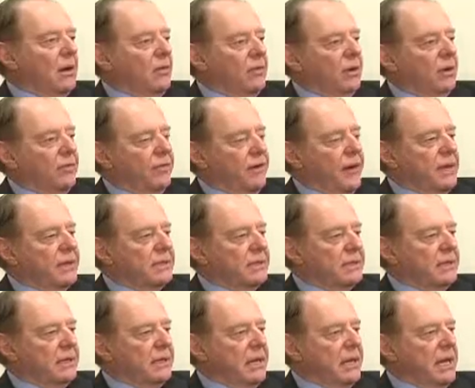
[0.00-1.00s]
We're
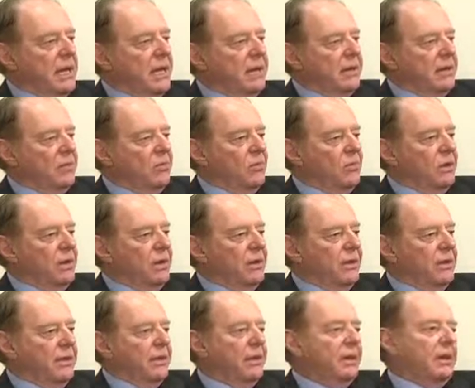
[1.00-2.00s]
faced today
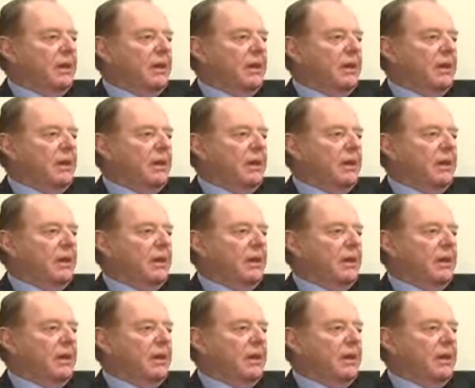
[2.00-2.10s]
with